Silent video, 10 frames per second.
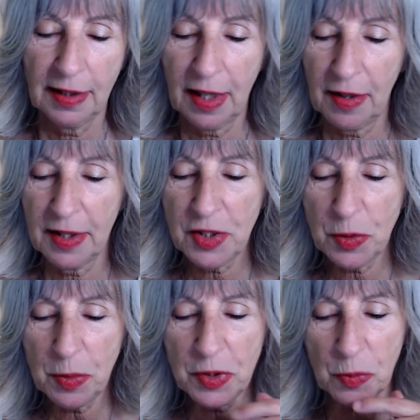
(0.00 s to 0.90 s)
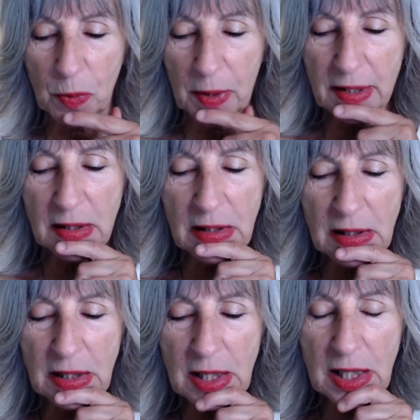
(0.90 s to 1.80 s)
Now this was
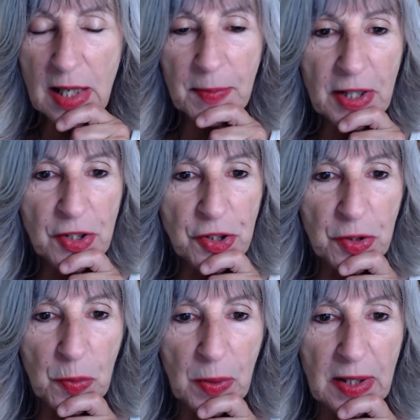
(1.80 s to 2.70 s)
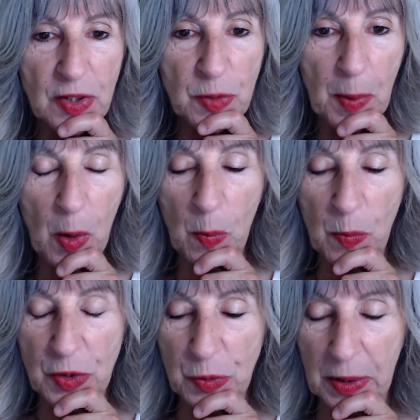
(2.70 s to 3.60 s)
written, I'm not sure when this
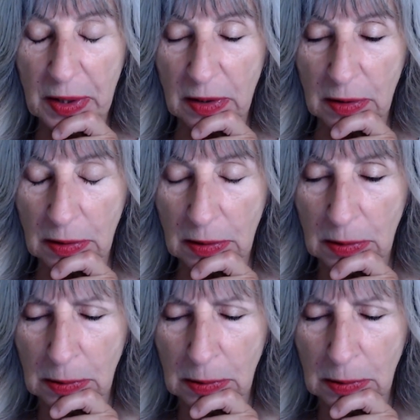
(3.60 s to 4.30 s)
poem was written,